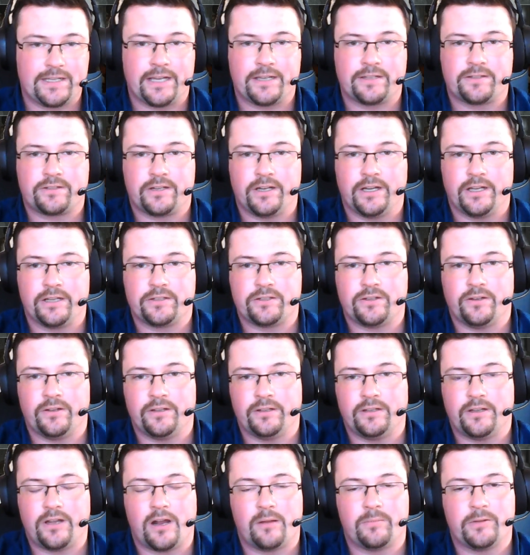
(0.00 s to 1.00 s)
Exchange
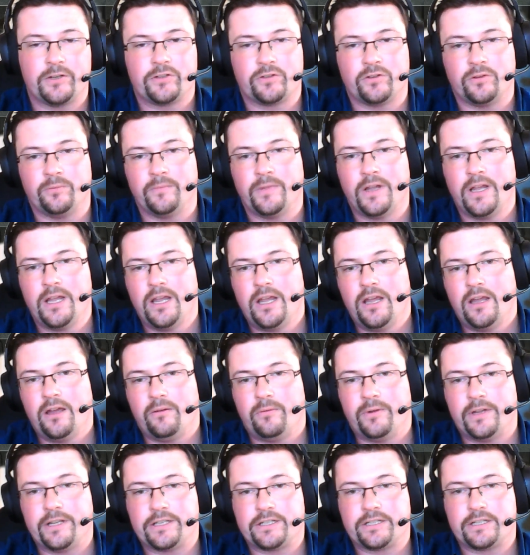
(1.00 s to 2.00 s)
on Arbitrum,
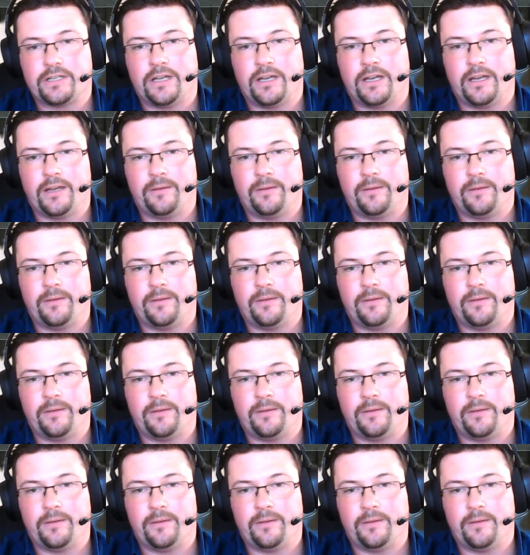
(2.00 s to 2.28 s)
which